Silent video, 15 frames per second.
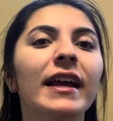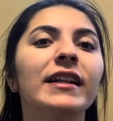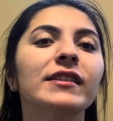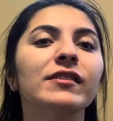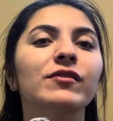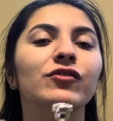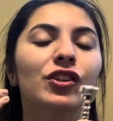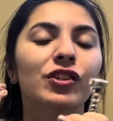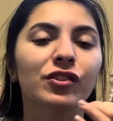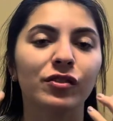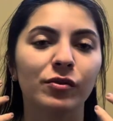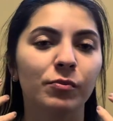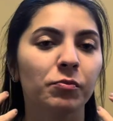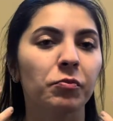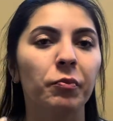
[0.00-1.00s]
It's
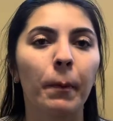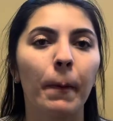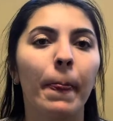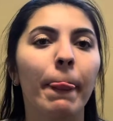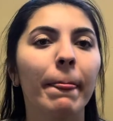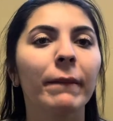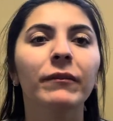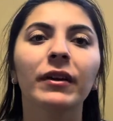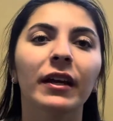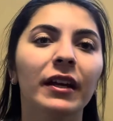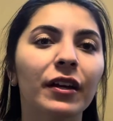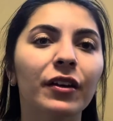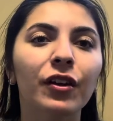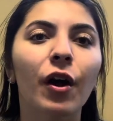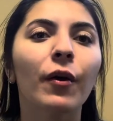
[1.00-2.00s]
just
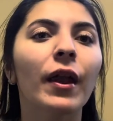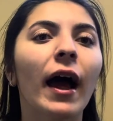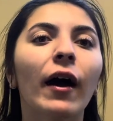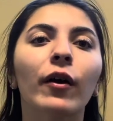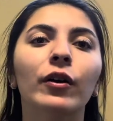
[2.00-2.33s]
getting a note out,